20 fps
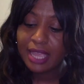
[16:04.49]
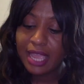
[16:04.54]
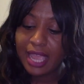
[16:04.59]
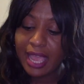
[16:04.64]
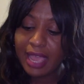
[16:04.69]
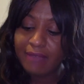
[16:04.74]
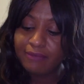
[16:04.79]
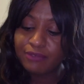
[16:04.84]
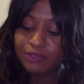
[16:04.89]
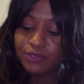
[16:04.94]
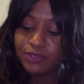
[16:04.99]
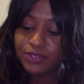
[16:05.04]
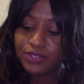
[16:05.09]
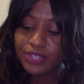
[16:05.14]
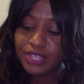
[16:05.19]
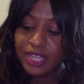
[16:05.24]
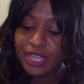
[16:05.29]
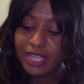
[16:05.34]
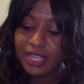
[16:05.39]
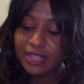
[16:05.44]
after
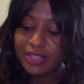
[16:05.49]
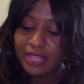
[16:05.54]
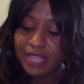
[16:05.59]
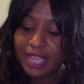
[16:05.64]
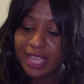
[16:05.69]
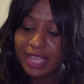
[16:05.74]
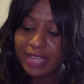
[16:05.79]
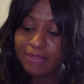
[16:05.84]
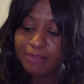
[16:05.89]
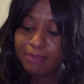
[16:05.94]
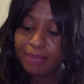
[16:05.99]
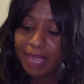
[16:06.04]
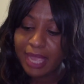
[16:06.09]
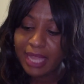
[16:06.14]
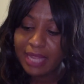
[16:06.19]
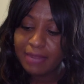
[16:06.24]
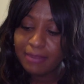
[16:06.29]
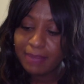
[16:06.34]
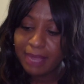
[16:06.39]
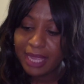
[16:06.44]
seeing that
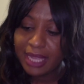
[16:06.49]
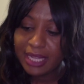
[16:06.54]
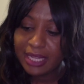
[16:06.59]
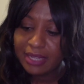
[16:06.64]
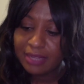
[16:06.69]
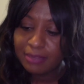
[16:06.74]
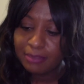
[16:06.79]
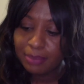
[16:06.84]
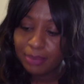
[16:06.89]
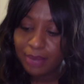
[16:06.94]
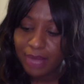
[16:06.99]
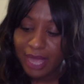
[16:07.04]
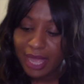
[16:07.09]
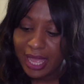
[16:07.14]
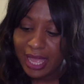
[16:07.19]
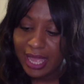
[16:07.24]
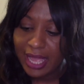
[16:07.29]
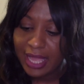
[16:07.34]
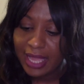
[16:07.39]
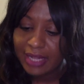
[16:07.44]
Panamanian
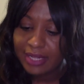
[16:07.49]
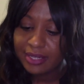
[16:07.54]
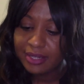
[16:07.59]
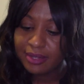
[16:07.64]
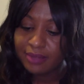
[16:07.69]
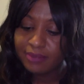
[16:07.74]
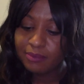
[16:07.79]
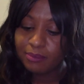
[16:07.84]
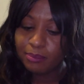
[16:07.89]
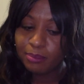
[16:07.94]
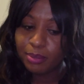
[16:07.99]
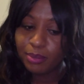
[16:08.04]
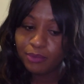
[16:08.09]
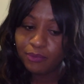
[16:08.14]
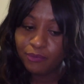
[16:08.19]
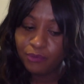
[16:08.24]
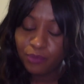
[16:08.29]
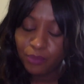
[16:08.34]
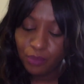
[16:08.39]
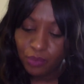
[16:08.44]
Pride
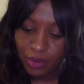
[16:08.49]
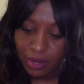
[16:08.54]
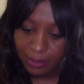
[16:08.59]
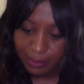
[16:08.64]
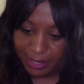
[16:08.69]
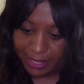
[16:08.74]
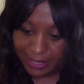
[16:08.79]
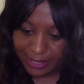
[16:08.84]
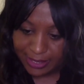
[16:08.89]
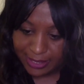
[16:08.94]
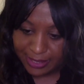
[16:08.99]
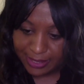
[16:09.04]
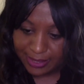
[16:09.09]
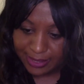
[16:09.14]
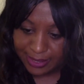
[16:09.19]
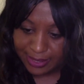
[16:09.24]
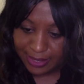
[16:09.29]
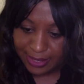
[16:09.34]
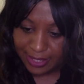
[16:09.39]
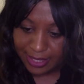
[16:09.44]
performance,